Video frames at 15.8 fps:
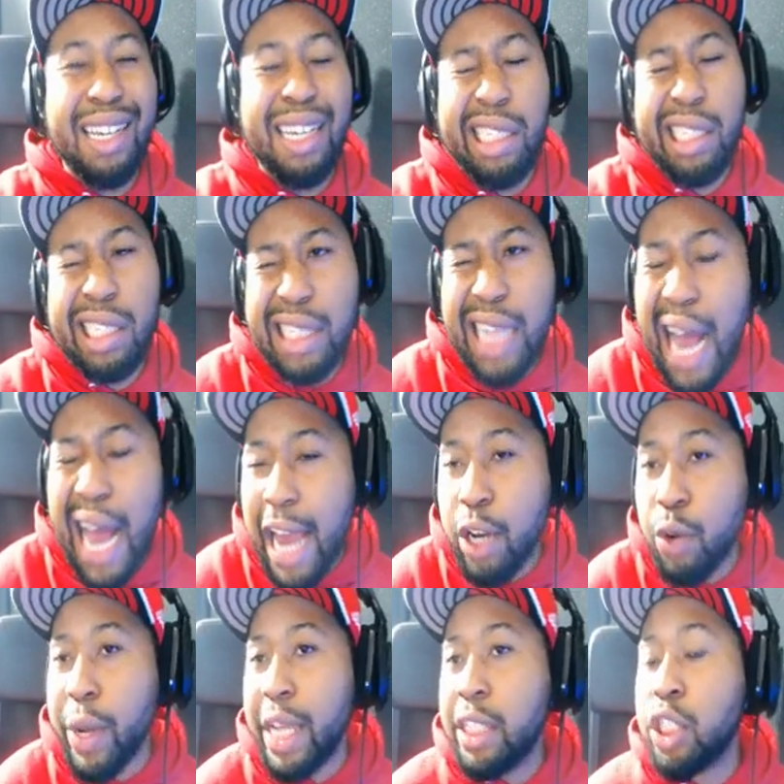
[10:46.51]

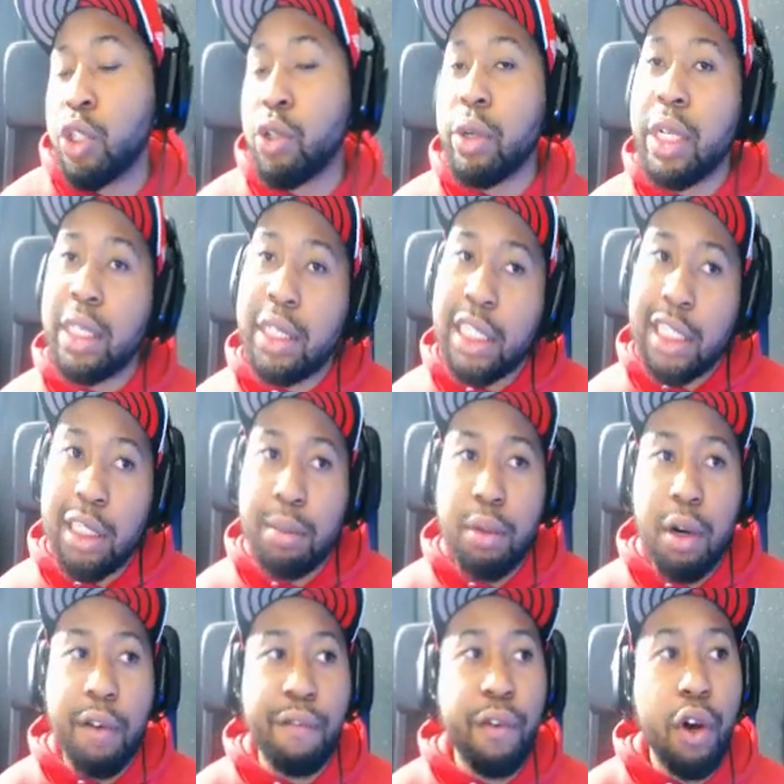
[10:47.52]
sideways criticism
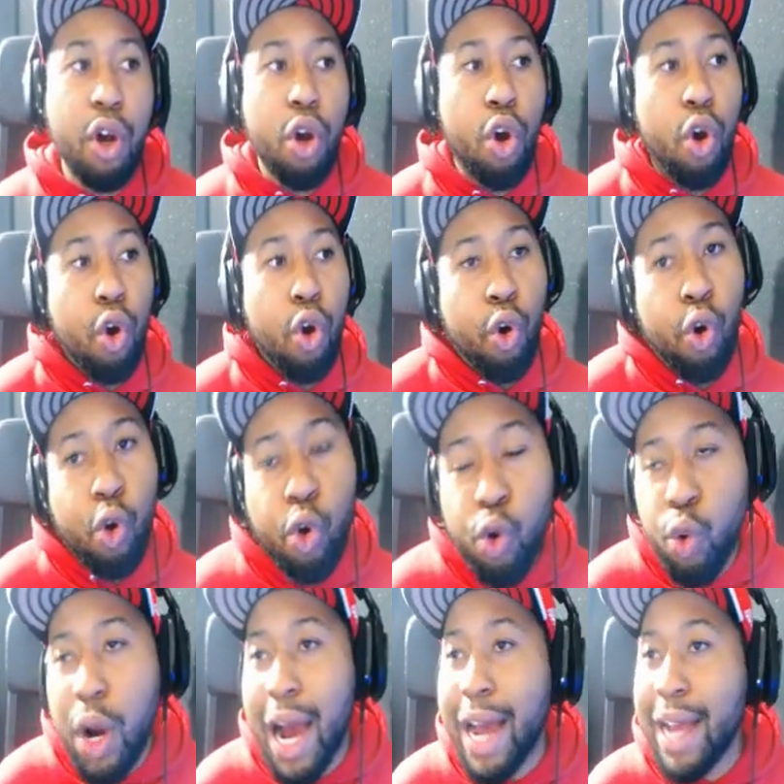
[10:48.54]
of
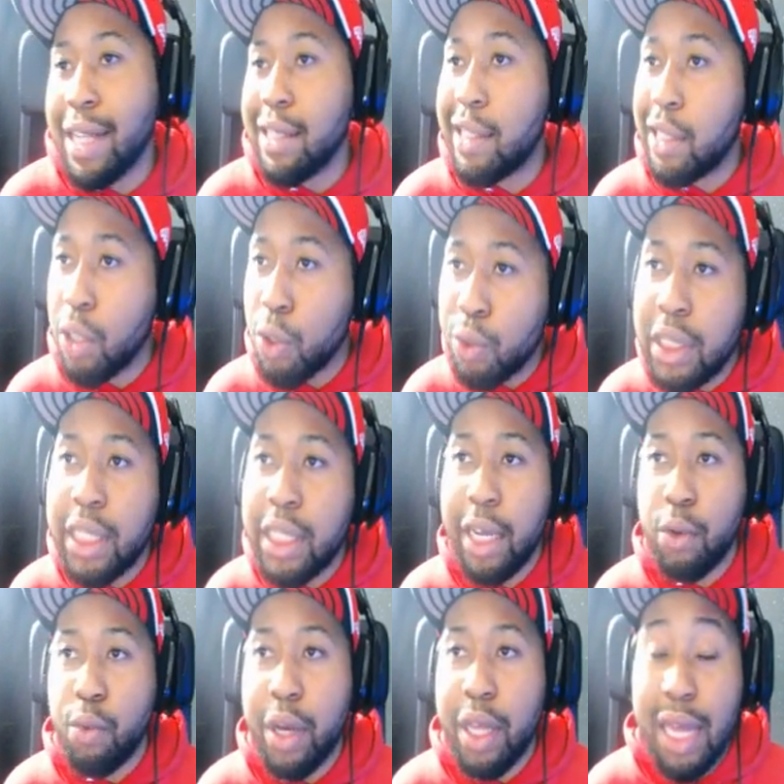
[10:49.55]
who I
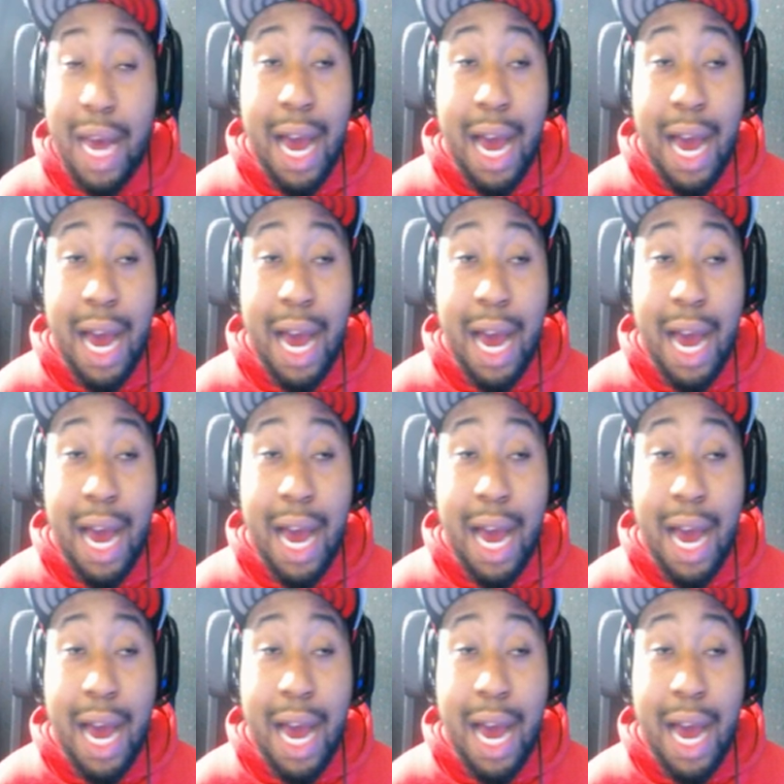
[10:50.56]
associate with.